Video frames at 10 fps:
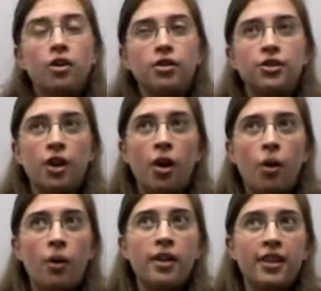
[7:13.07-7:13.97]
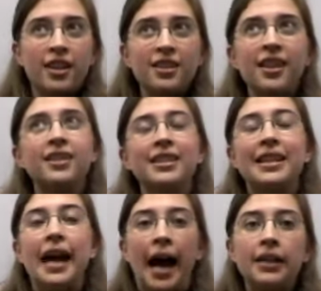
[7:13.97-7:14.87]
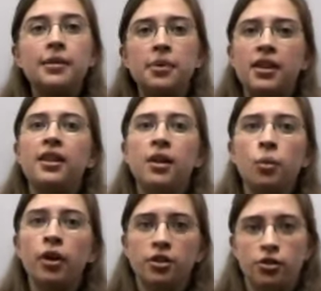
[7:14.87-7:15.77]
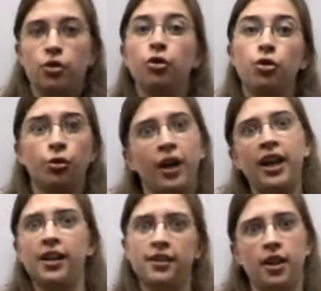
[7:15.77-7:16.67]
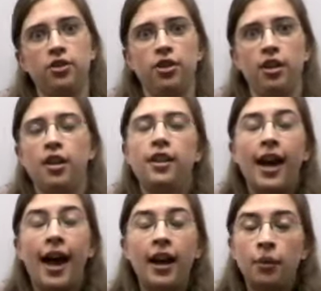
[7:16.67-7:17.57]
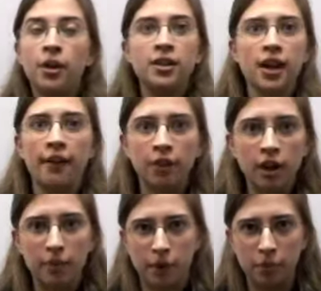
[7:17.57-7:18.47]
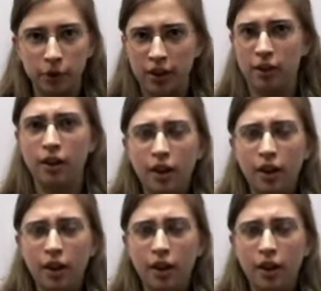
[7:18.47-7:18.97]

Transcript: So this has got to be the worst training session that anyone has ever come up with.